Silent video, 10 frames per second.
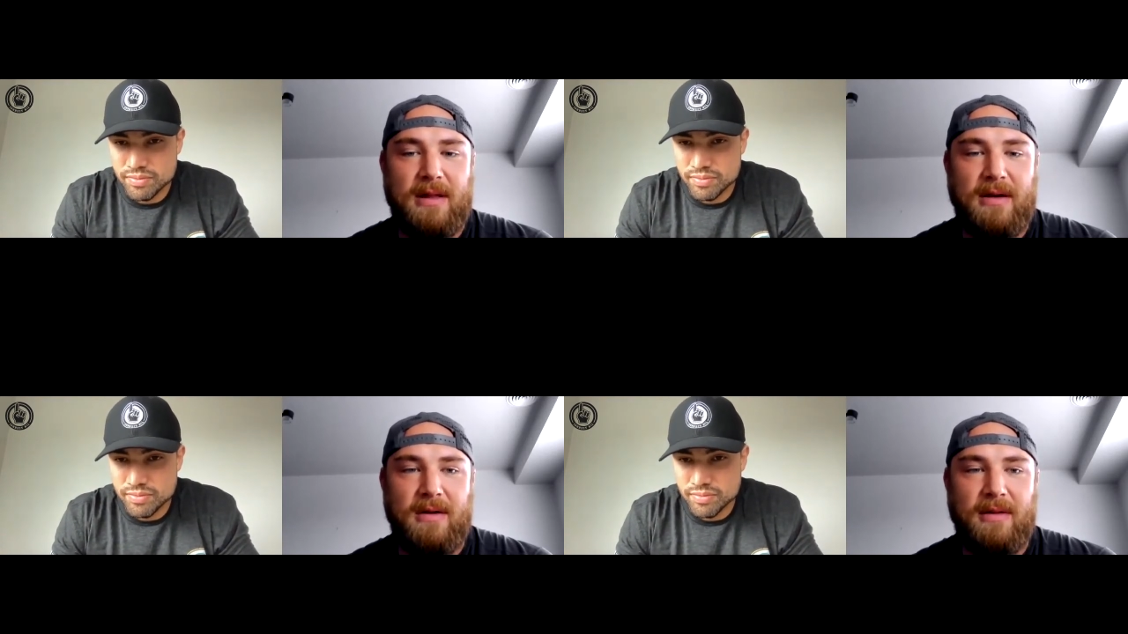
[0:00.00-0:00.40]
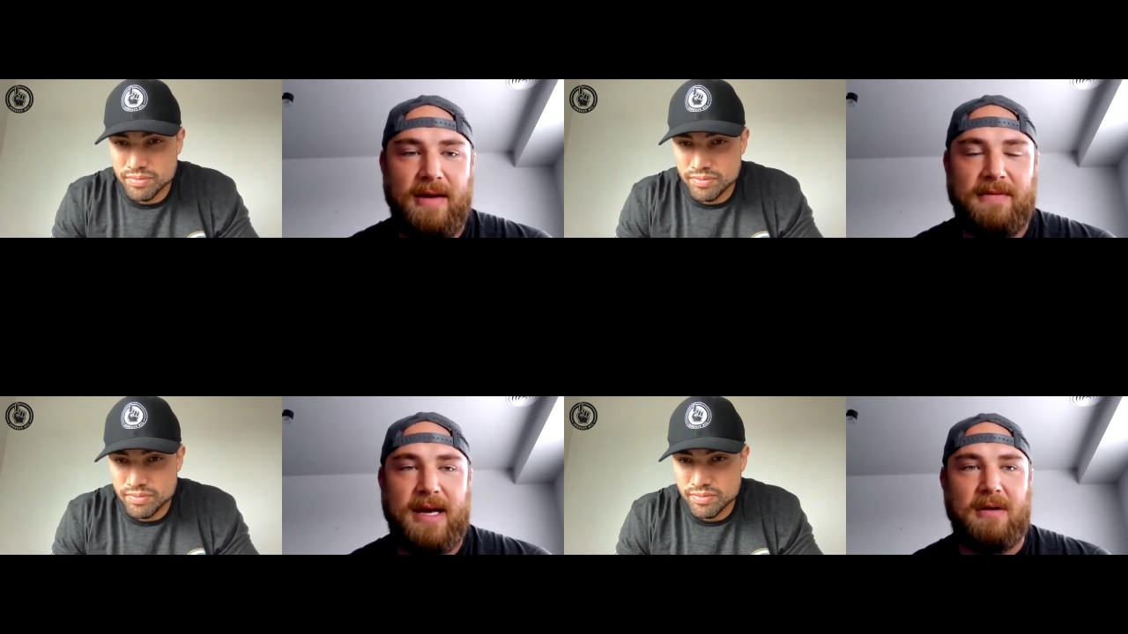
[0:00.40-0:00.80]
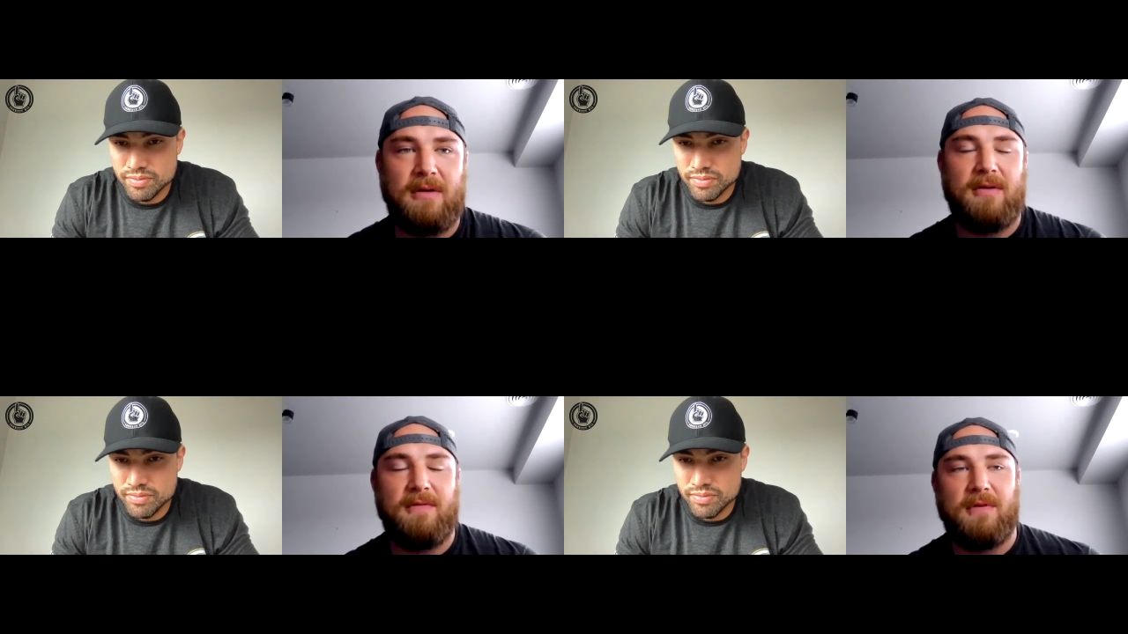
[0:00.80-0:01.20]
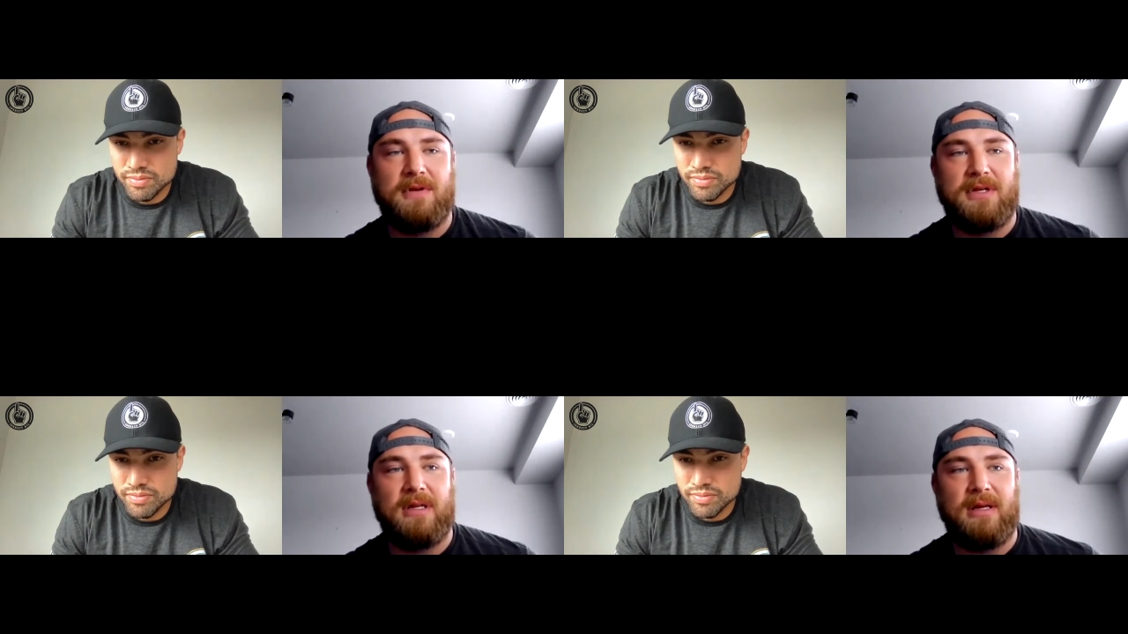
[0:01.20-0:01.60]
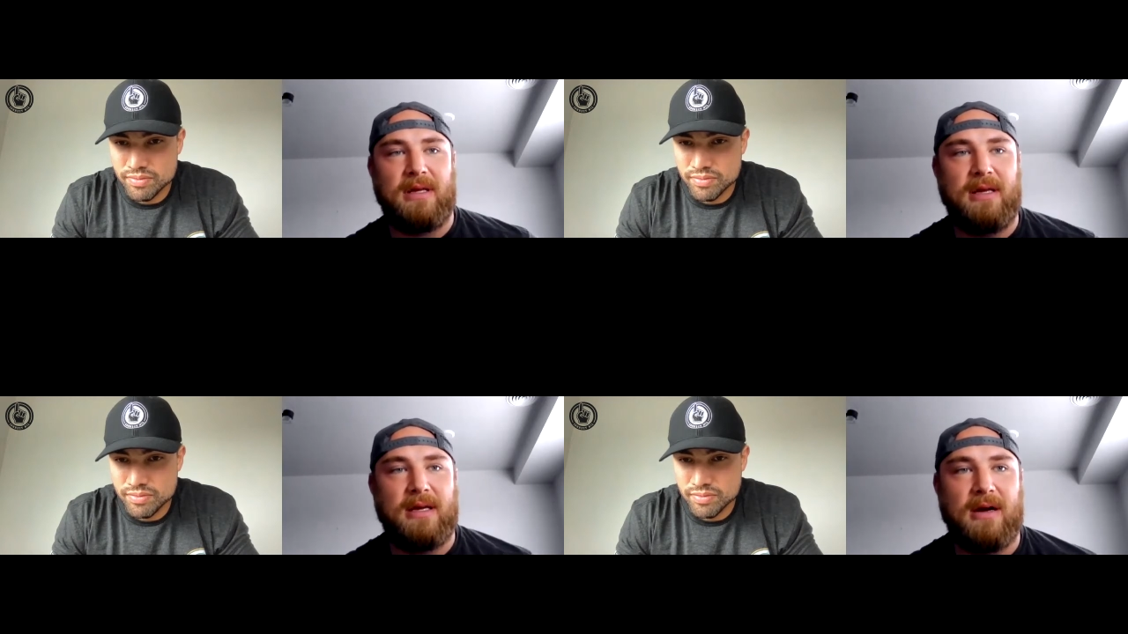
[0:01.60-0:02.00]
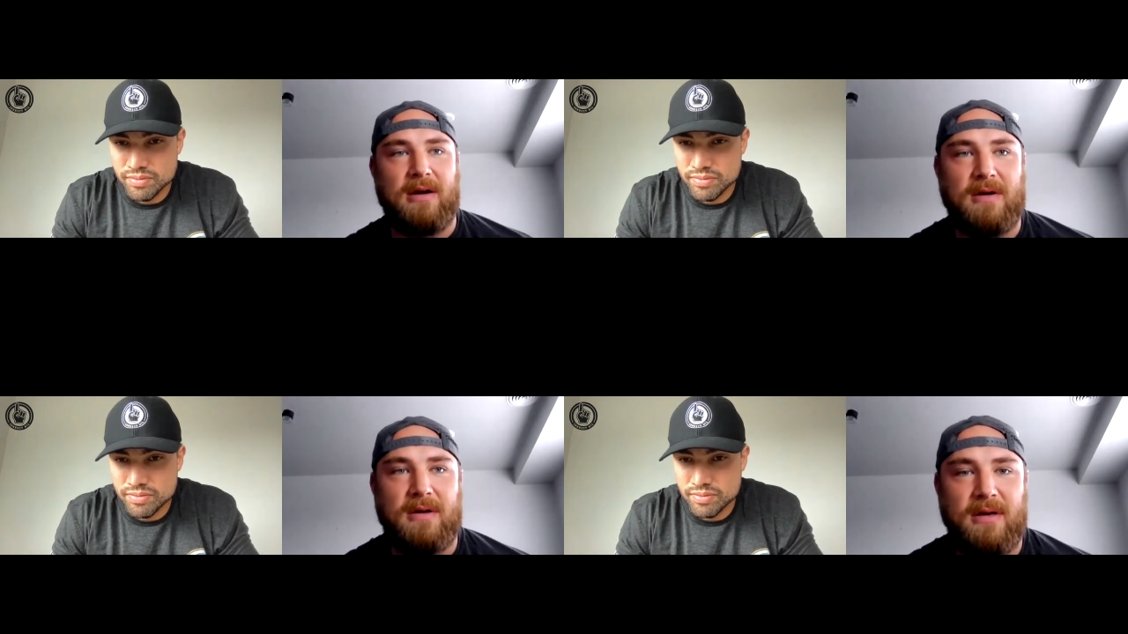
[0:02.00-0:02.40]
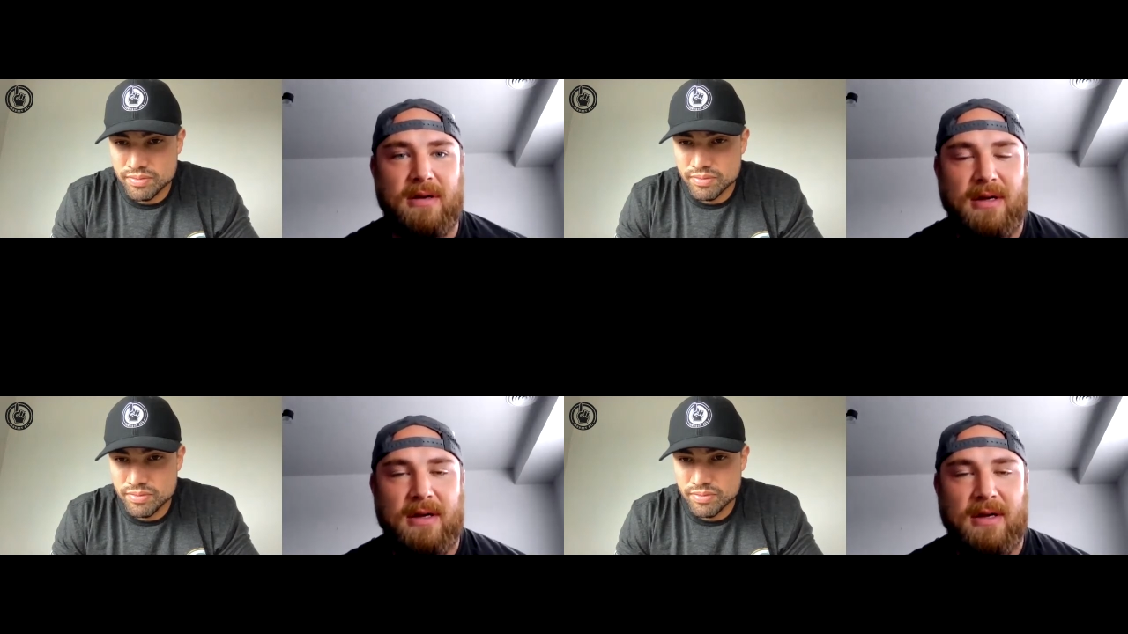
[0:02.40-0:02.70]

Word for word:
Speaker 1: And then our left tackle, unfortunately, he got hurt.